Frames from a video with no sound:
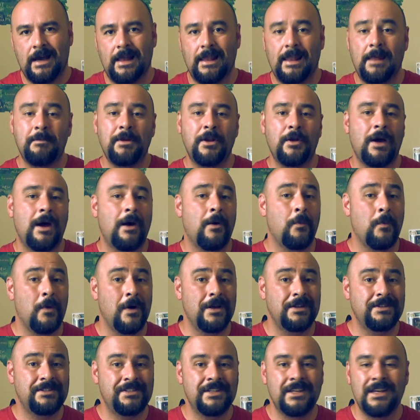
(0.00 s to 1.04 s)
Uh, let me know how it
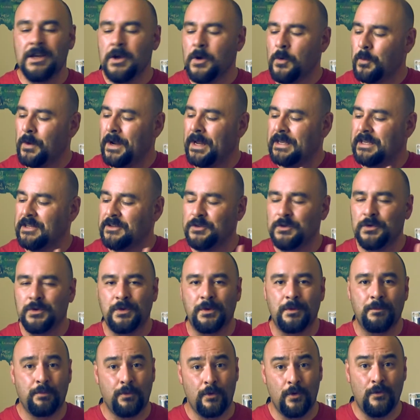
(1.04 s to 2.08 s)
was what I can do
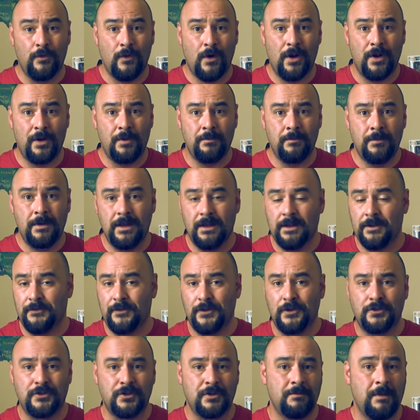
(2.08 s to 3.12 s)
to improve on them in the
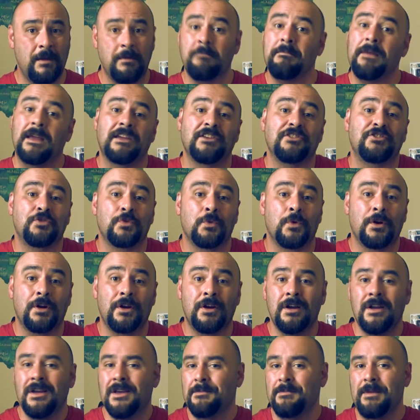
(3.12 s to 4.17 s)
future, maybe make it
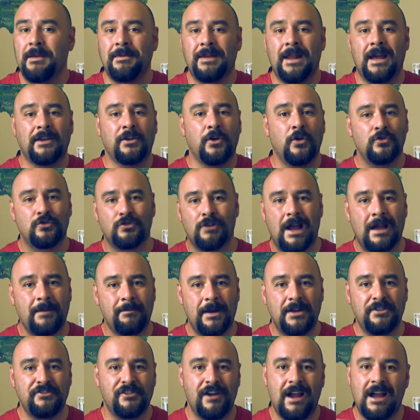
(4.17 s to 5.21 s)
shorter, maybe not go track
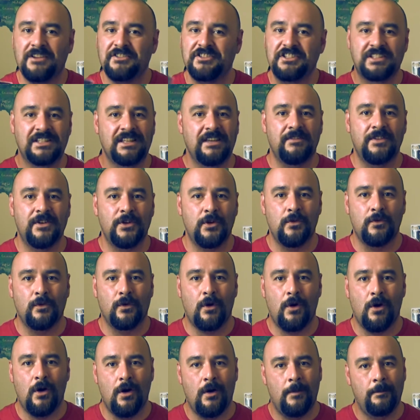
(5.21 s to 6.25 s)
by track, just give an
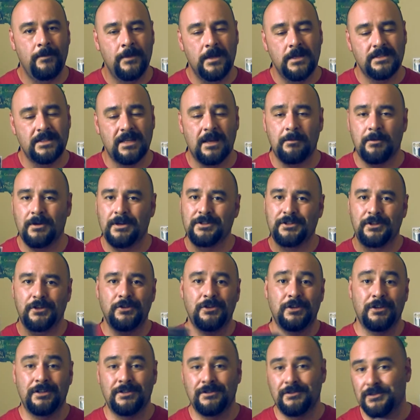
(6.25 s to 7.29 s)
overall summary so you
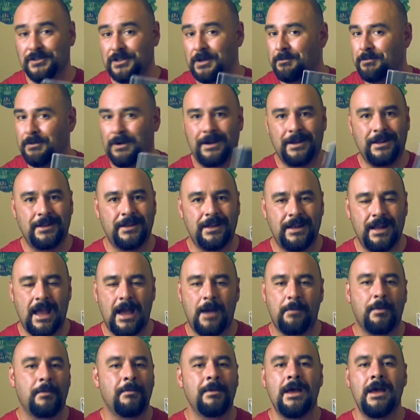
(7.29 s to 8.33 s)
can jump right into the
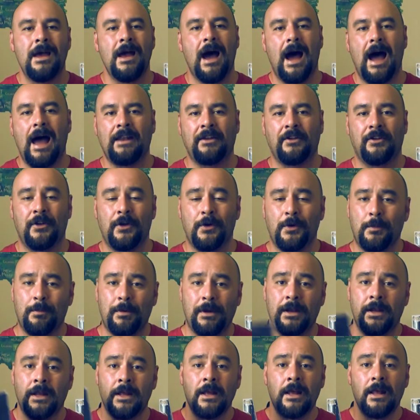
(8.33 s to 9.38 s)
album. I don't know,
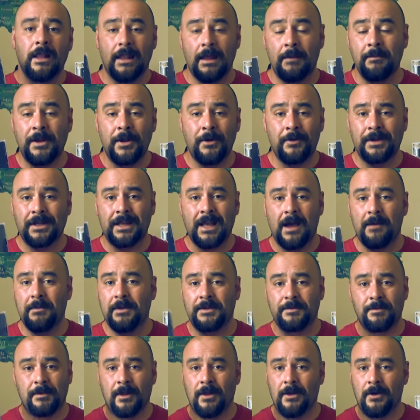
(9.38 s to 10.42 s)
but let me know in the
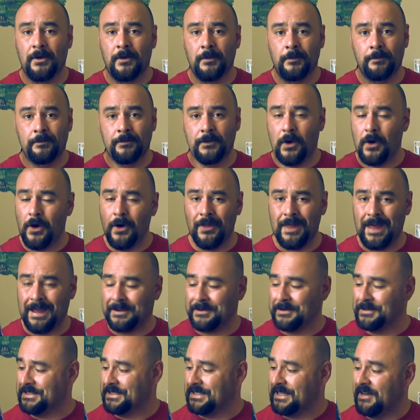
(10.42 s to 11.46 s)
comments below, all
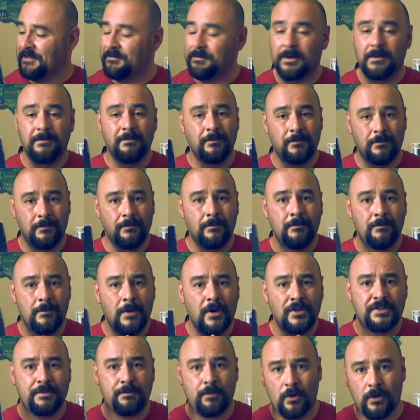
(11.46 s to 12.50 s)
that good stuff. But
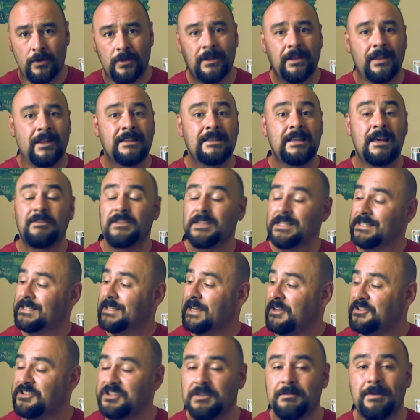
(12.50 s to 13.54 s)
most importantly, let's have a
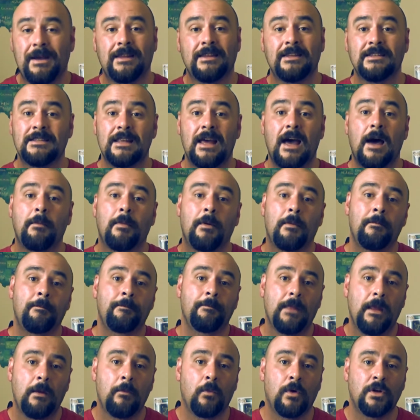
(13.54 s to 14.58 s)
discussion about this album
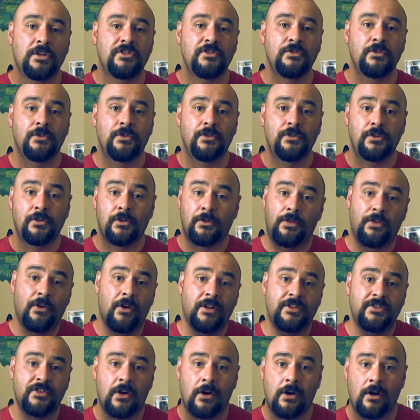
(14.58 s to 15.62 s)
and what your, your
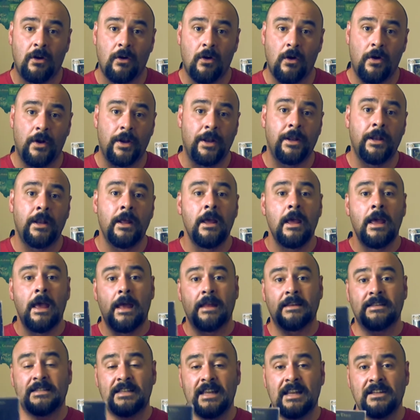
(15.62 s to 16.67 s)
thoughts are on it.
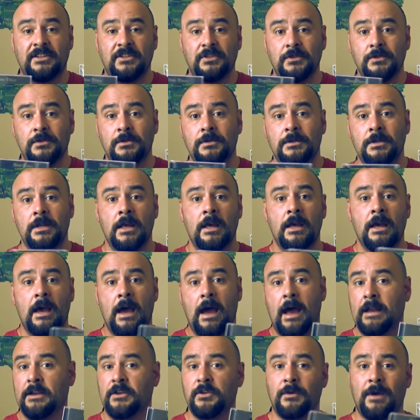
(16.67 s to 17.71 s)
And stay tuned.
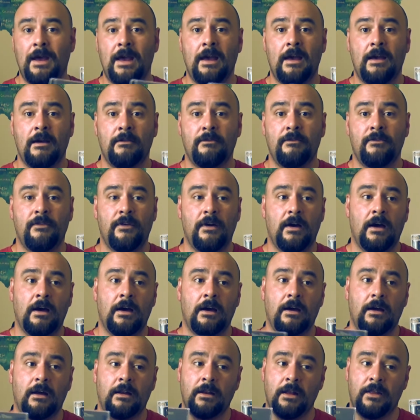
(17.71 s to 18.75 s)
I do have
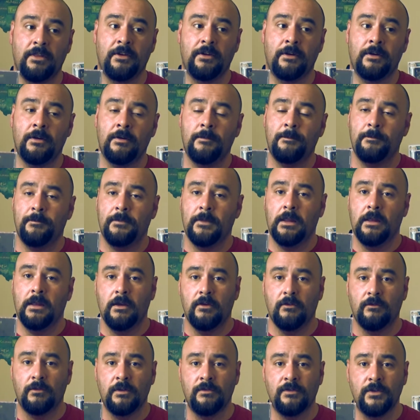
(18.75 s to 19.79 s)
uh, another
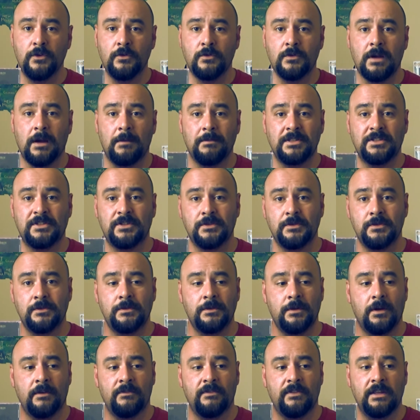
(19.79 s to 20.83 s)
review coming
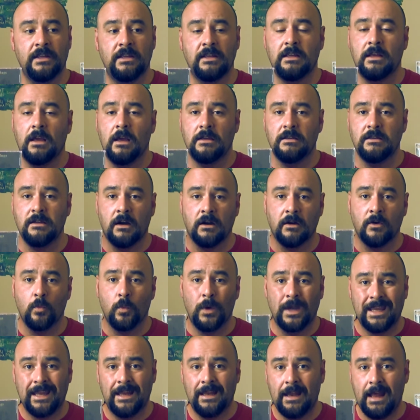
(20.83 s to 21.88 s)
soon of the Young
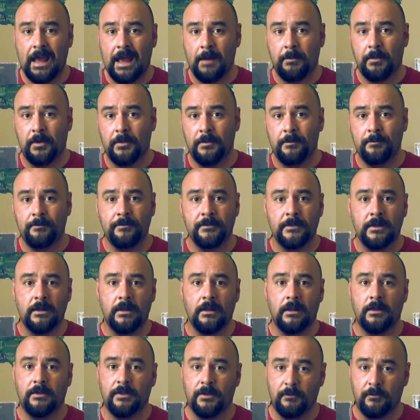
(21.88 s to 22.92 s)
Wicked album,
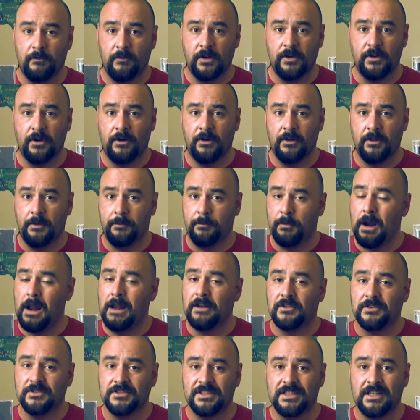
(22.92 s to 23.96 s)
The Return of the
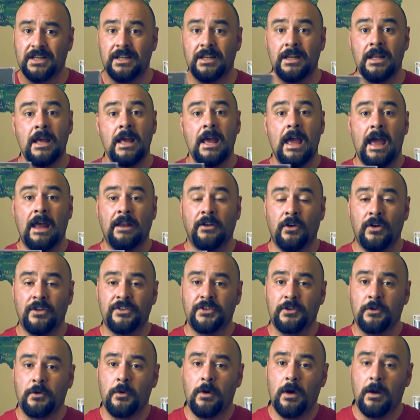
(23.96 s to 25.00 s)
Prodigal Son. And
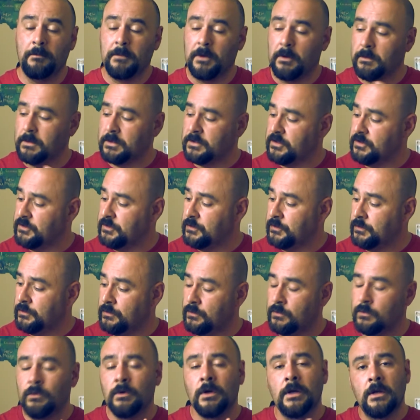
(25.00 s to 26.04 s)
also, I'm going to
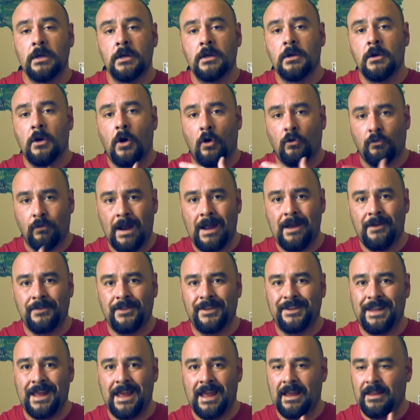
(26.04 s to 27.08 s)
do around
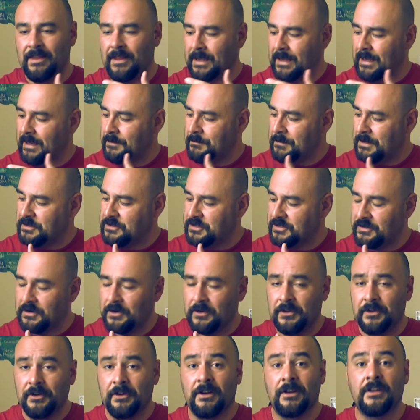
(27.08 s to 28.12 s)
the day, like I mentioned
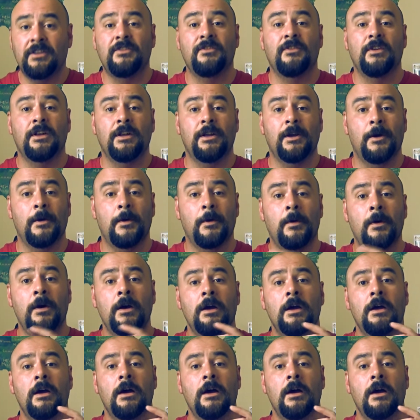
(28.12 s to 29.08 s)
earlier in this video,